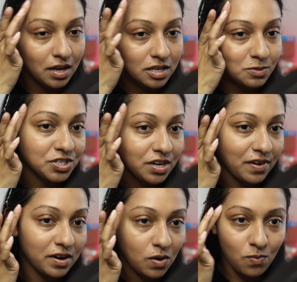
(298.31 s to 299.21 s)
especially if
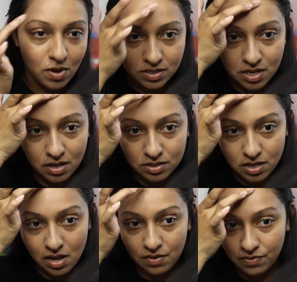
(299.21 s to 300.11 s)
I don't want tons
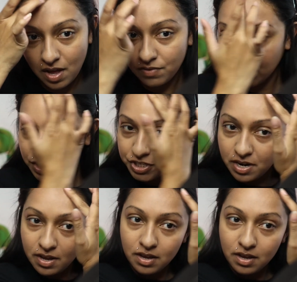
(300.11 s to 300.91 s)
of coverage.